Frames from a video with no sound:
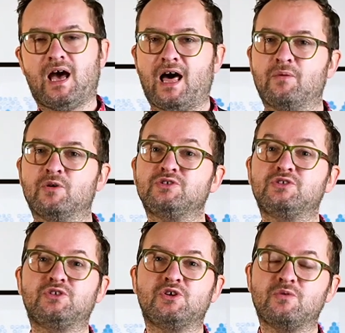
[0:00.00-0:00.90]
And I want you
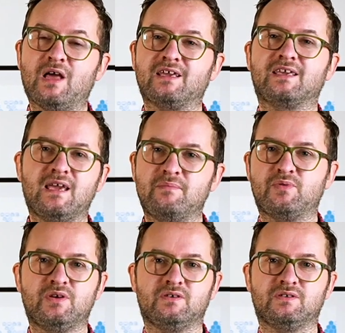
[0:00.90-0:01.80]
to know, like
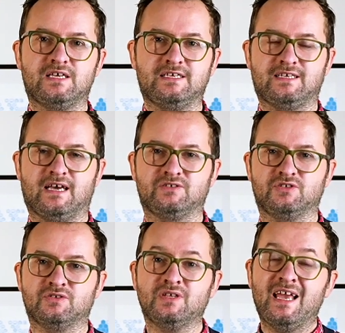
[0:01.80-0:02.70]
Gabriel in
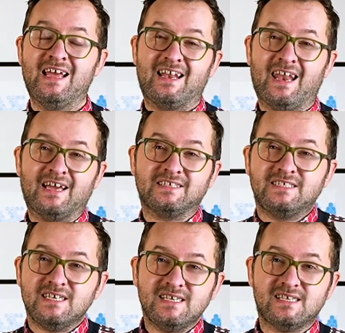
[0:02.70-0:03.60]
Daniel, like
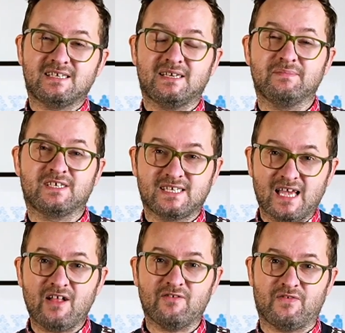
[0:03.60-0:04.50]
Jesus
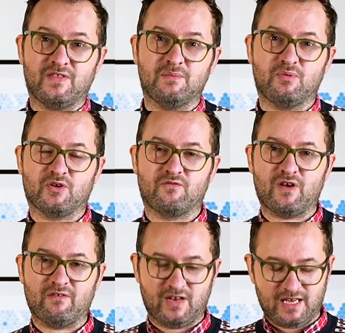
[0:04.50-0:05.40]
himself in the book of
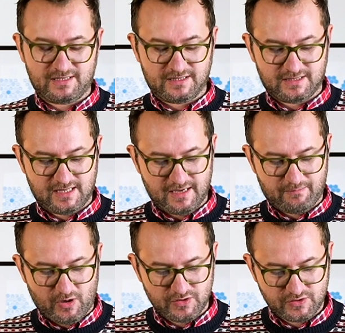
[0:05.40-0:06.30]
Revelation to the
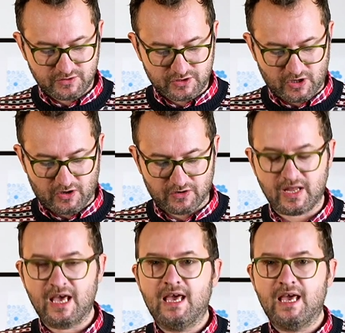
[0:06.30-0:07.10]
Apostle John,